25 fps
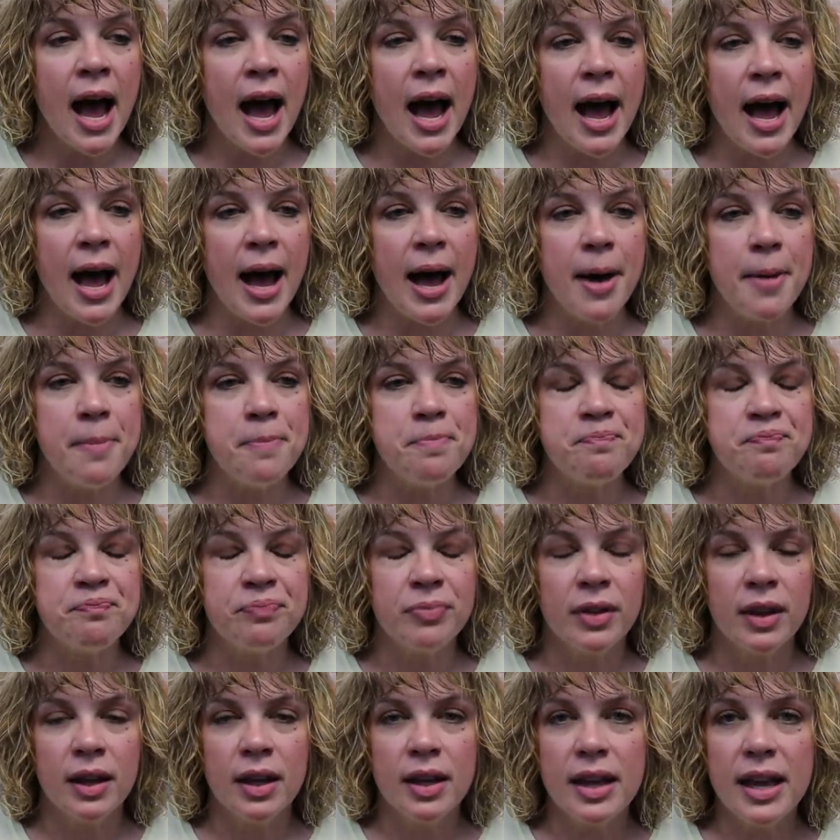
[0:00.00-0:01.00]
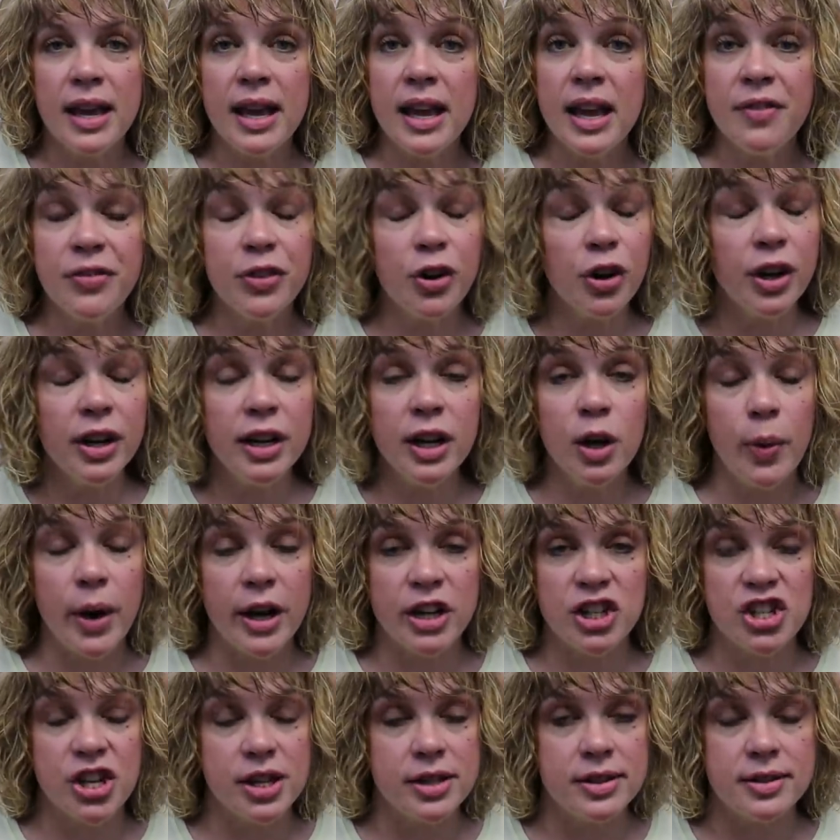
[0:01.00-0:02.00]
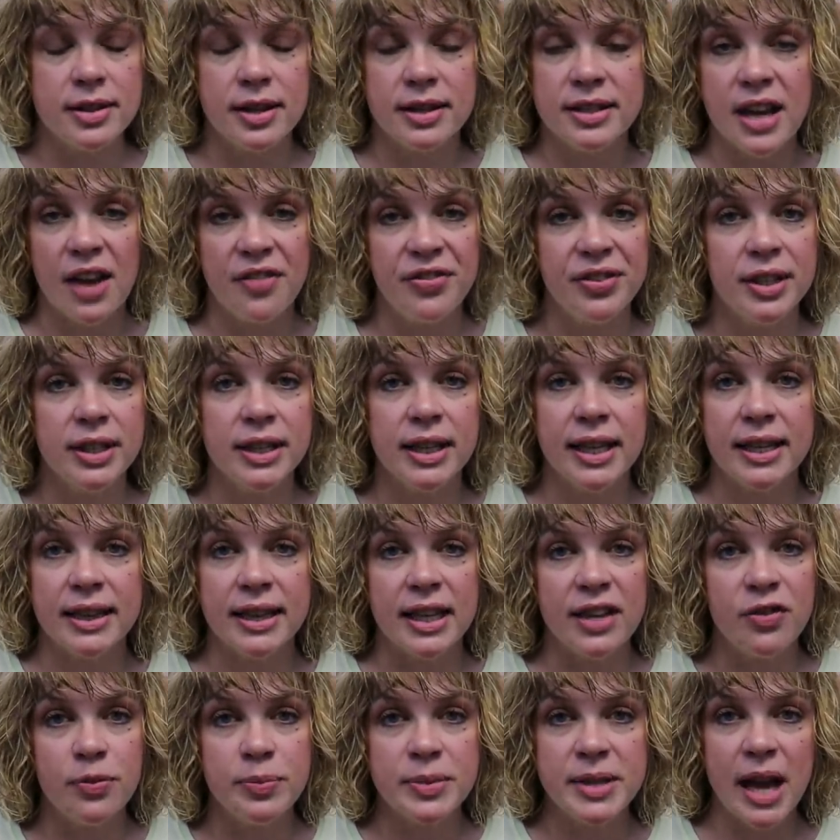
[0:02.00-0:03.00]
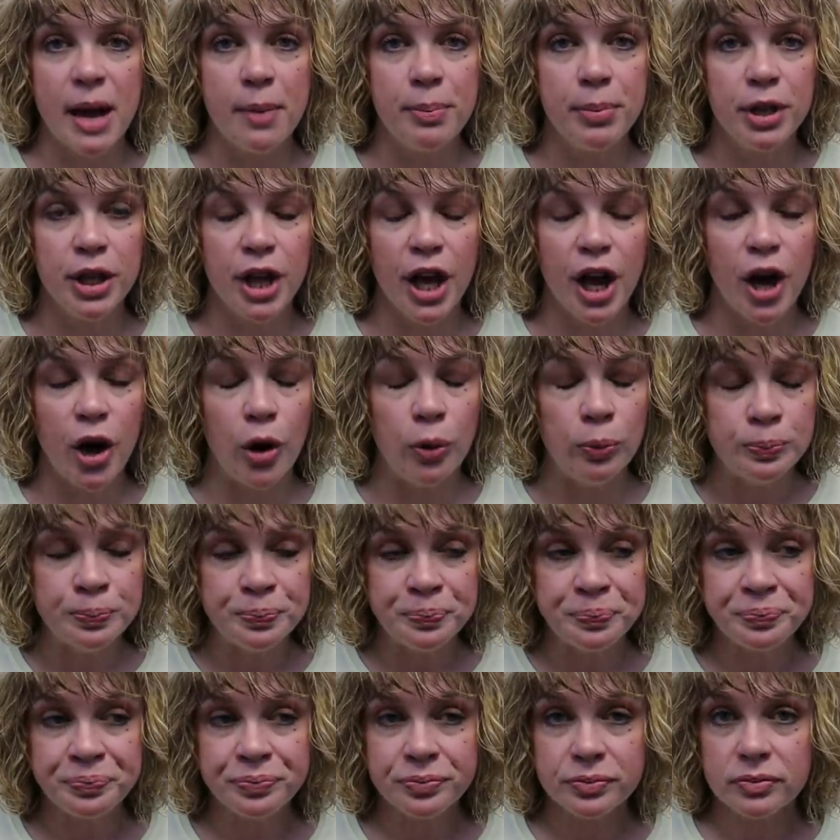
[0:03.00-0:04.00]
Um, if there are any questions, definitely leave them down below.